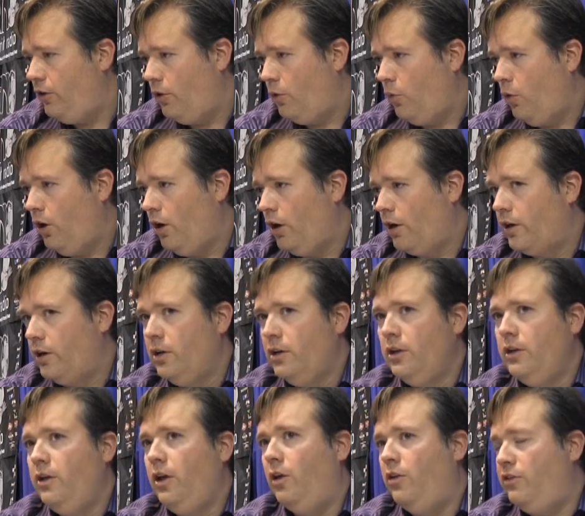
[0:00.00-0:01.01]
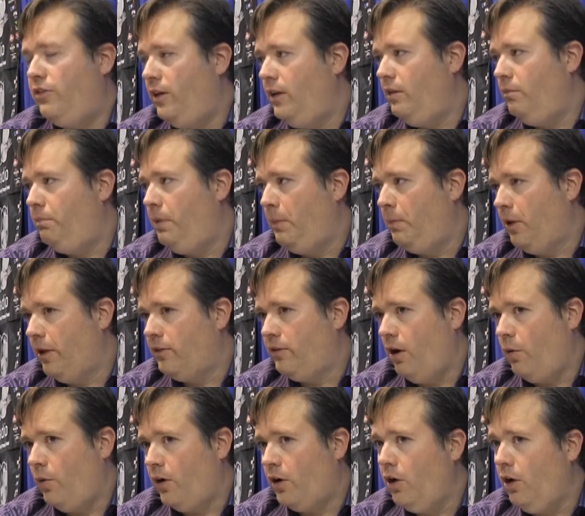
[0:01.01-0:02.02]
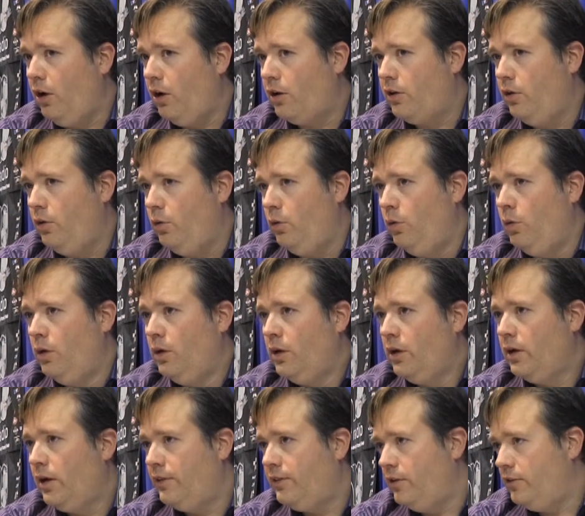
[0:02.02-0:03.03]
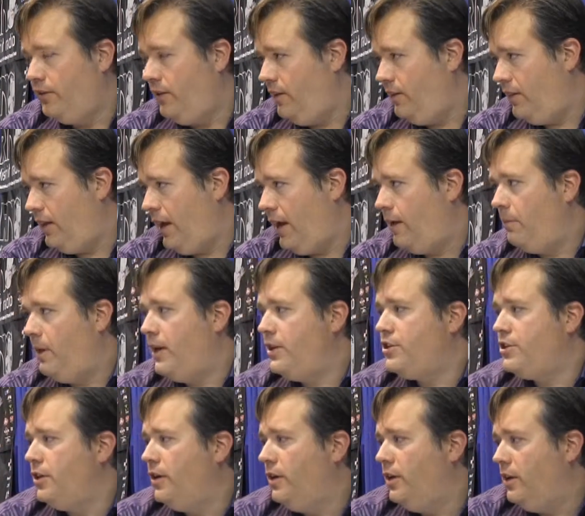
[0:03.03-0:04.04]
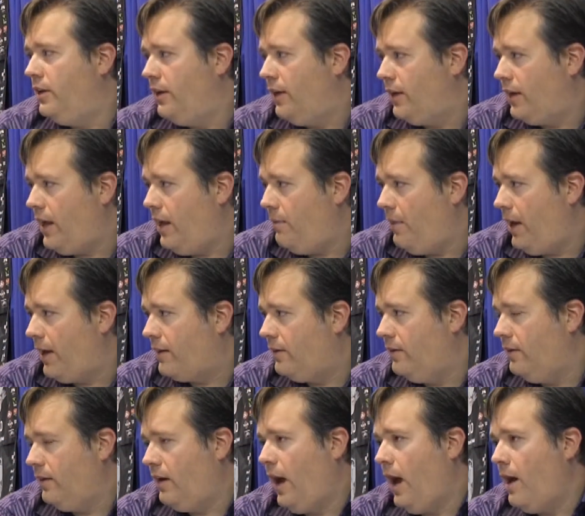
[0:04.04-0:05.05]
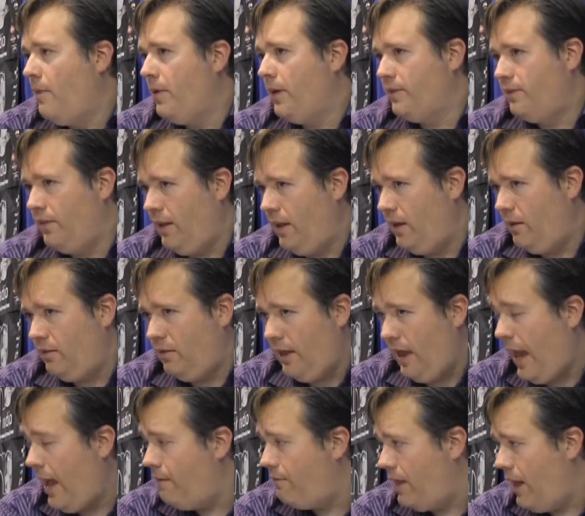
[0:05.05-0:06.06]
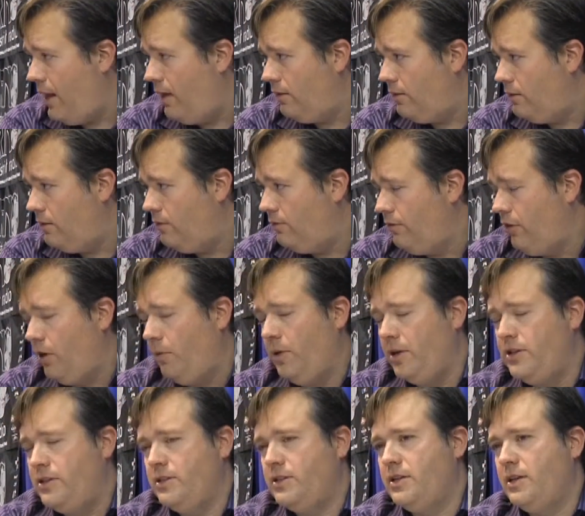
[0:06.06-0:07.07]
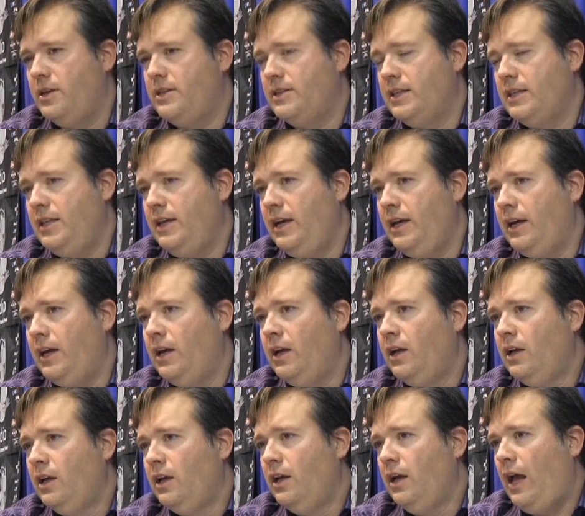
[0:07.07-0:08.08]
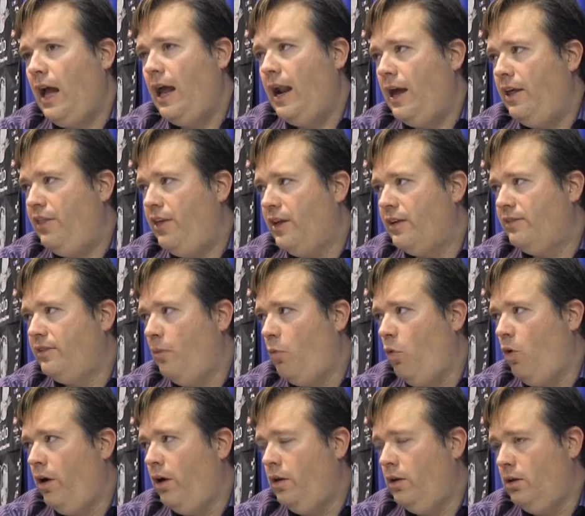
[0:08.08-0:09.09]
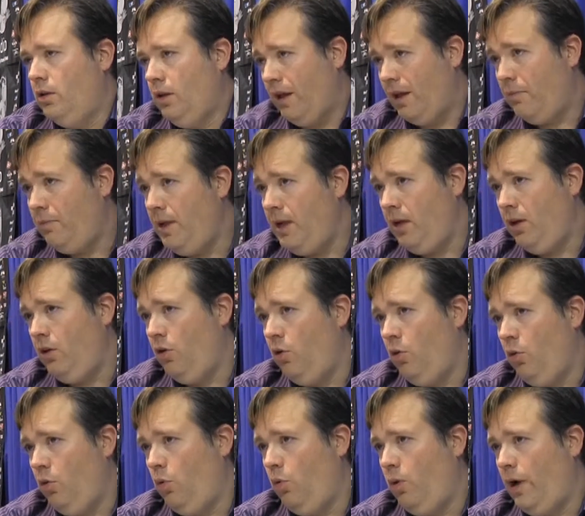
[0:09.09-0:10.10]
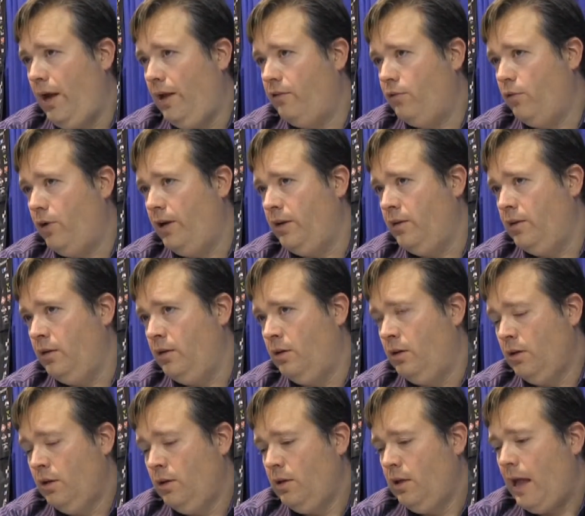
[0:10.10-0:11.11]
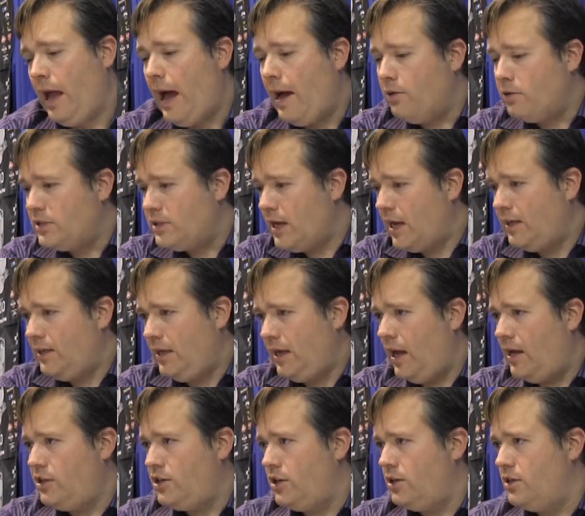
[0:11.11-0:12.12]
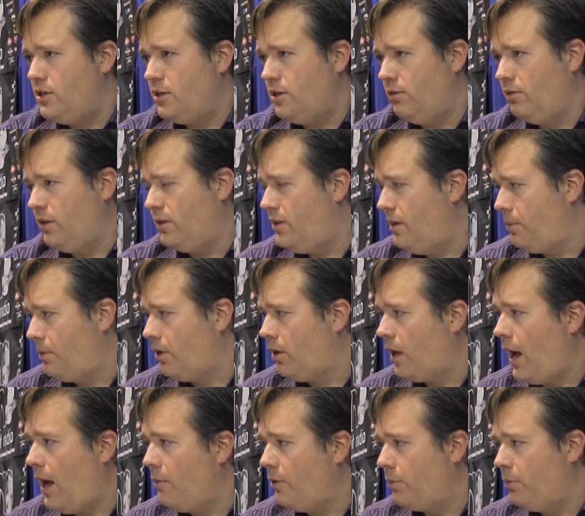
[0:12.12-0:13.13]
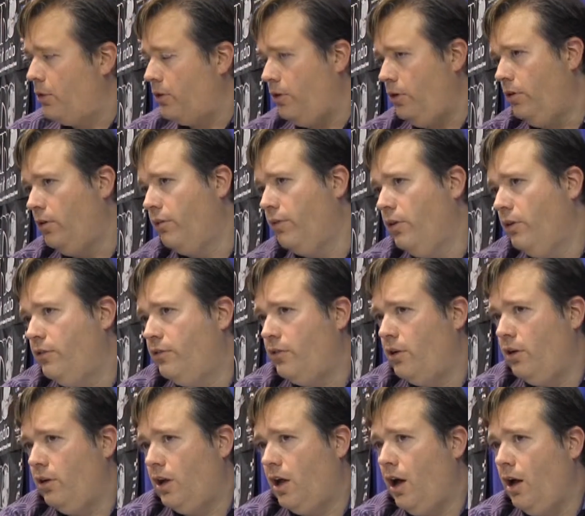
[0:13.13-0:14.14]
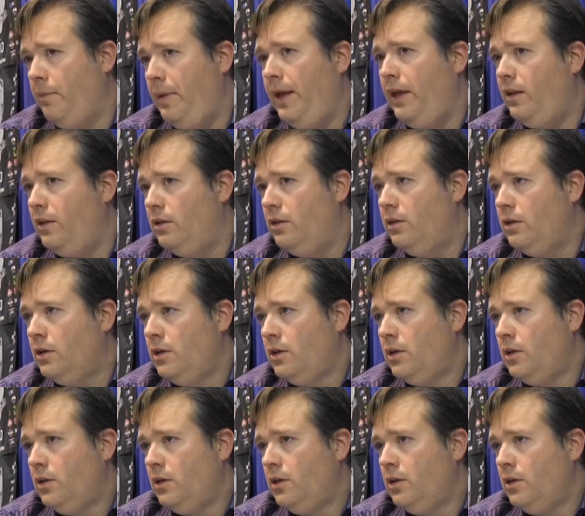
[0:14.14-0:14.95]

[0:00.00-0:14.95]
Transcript: your work. You see people like Darwin Cook who cut their teeth in animation and then came back and did comics, and they have that very much as a thing. And I think someone like me who has written outside the edges of the typical comic book universe could come in